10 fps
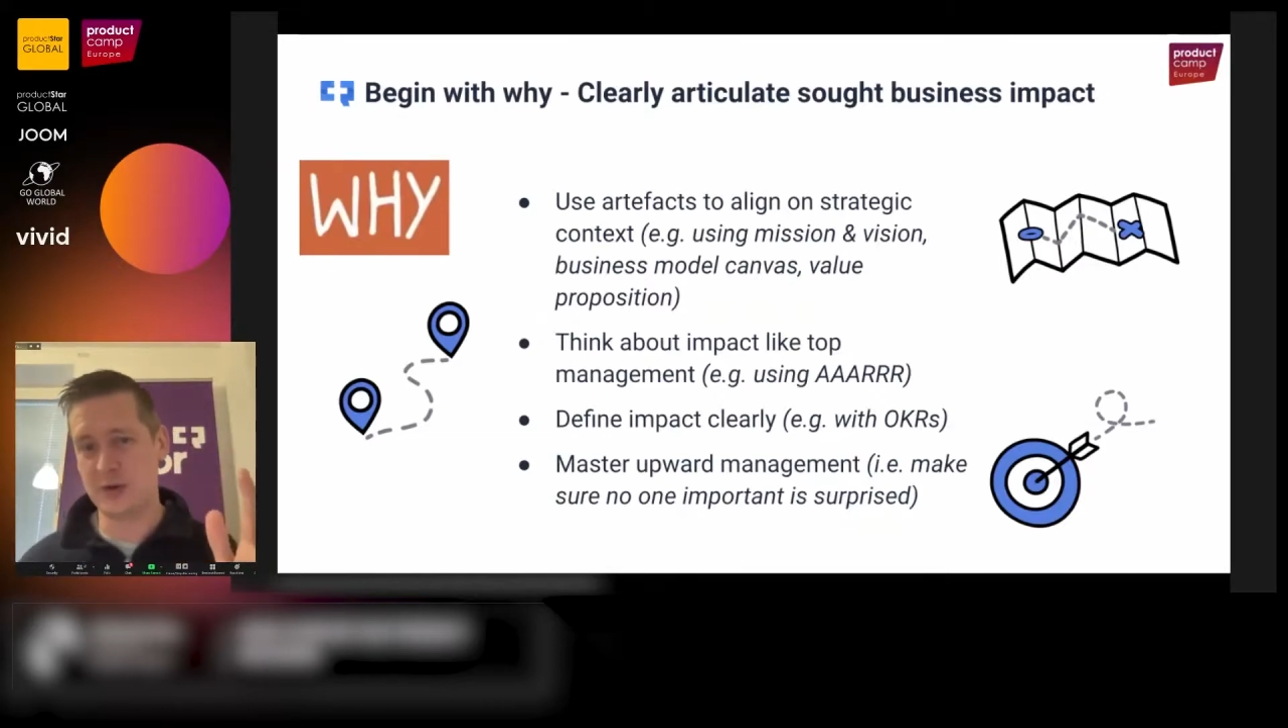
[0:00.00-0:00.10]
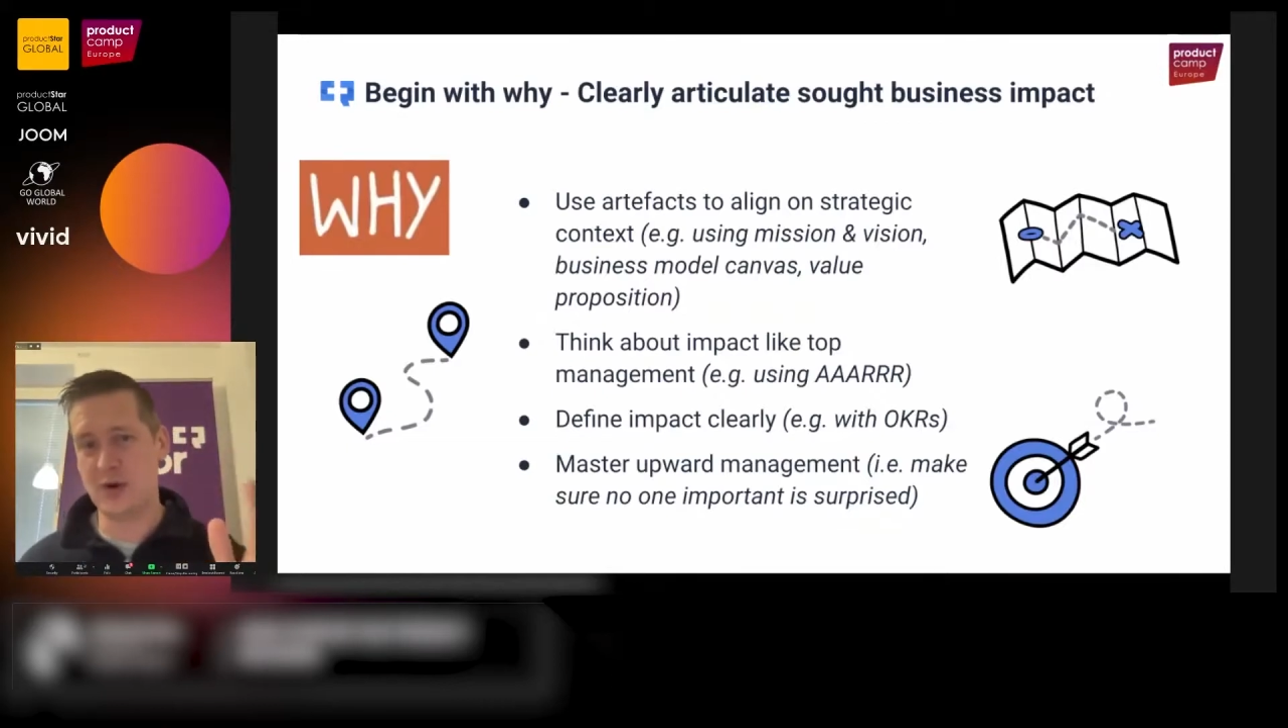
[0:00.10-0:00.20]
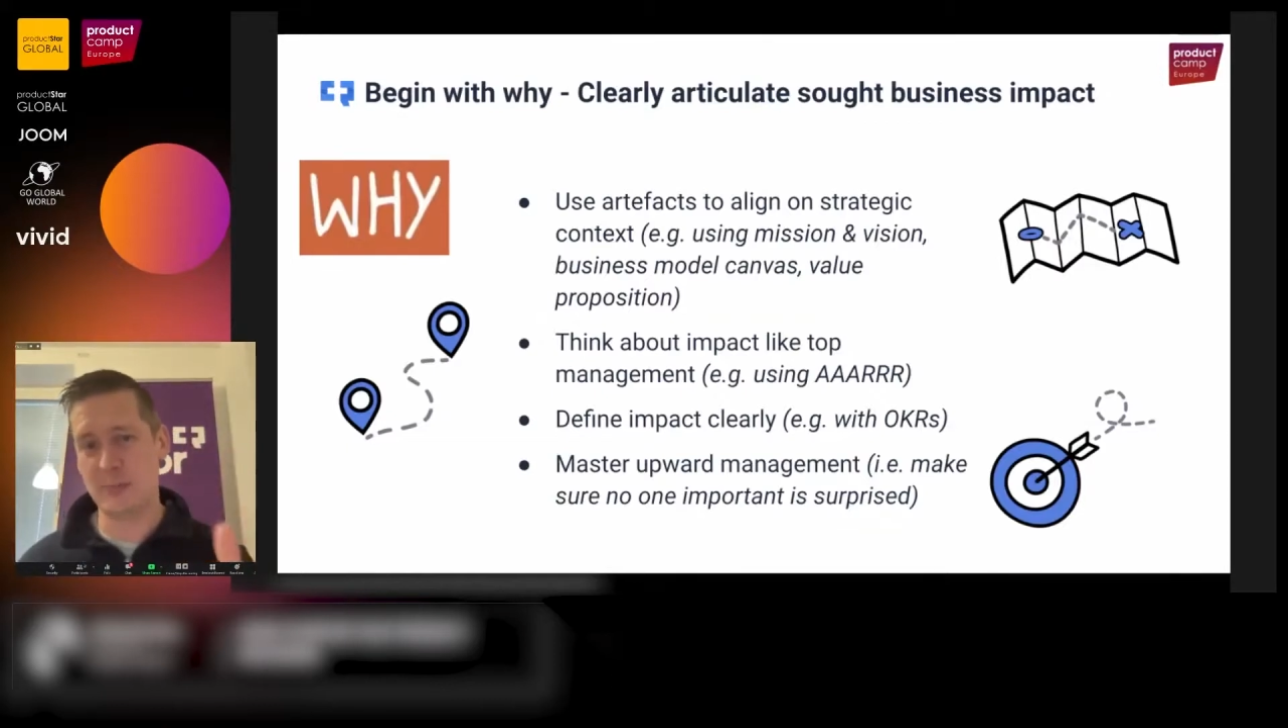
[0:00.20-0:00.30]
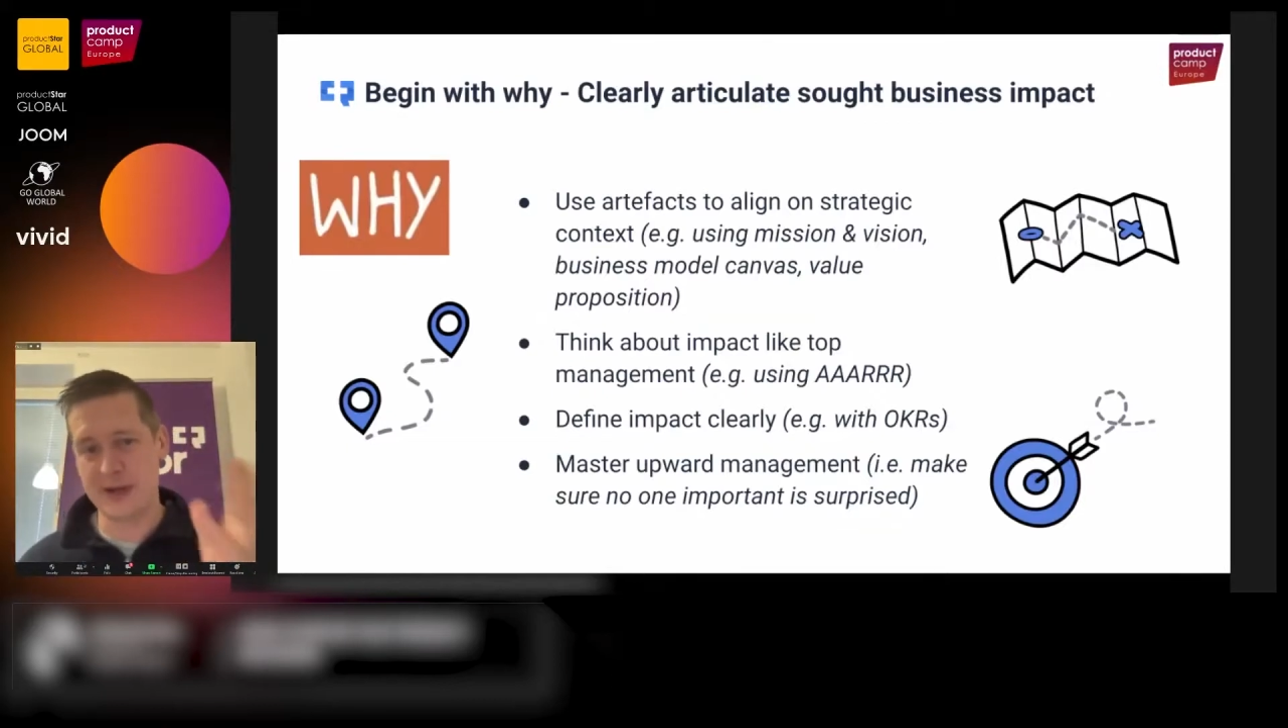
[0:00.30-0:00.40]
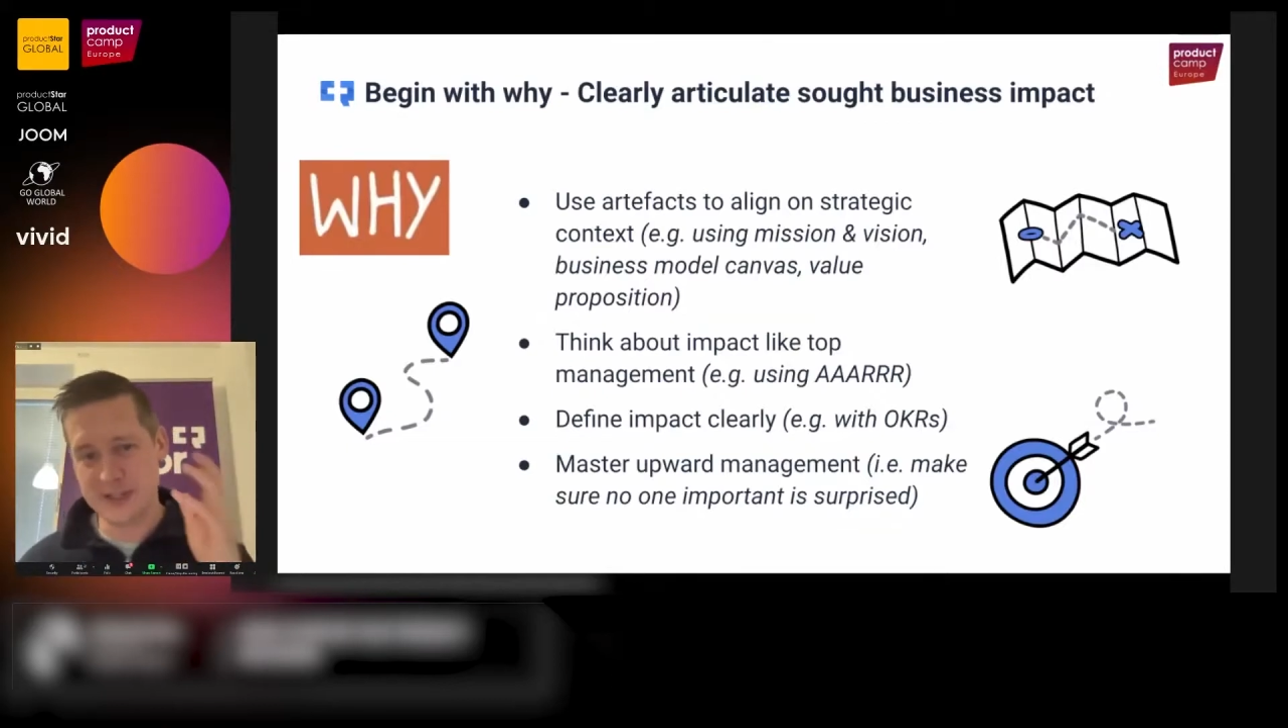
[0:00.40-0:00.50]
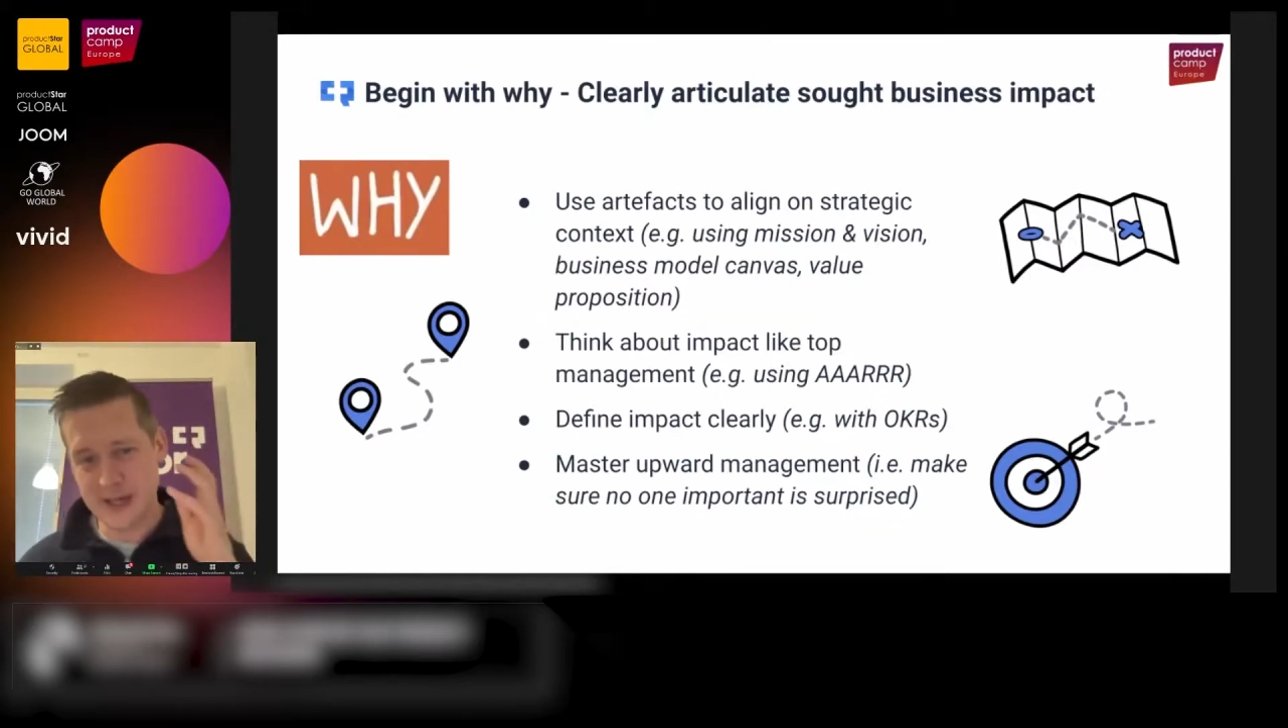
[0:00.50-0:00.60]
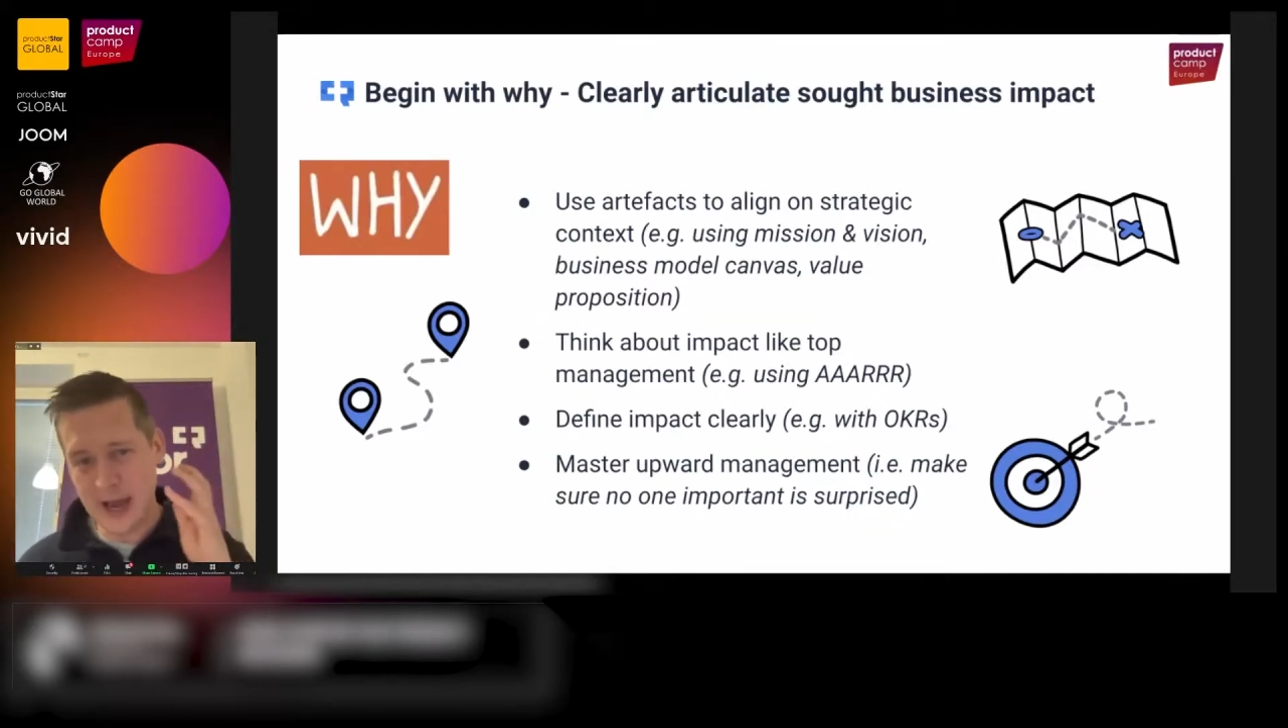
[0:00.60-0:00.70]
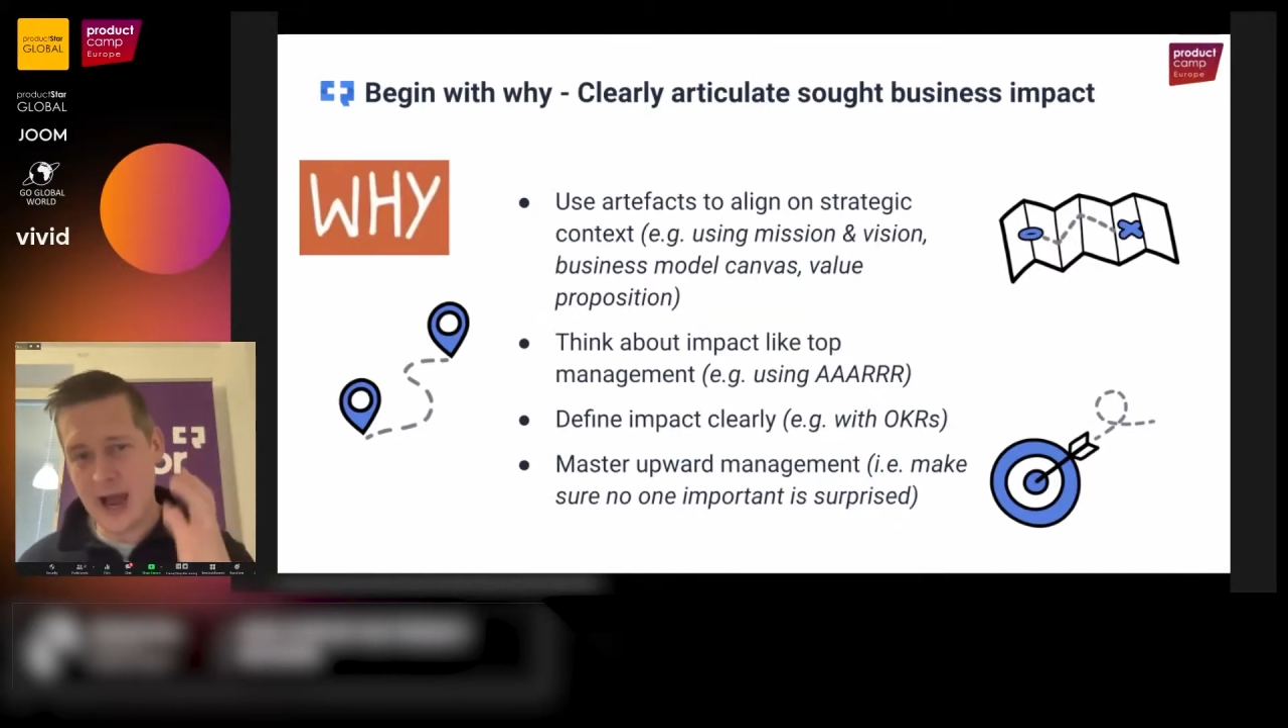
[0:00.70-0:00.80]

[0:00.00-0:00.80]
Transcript: to accomplish.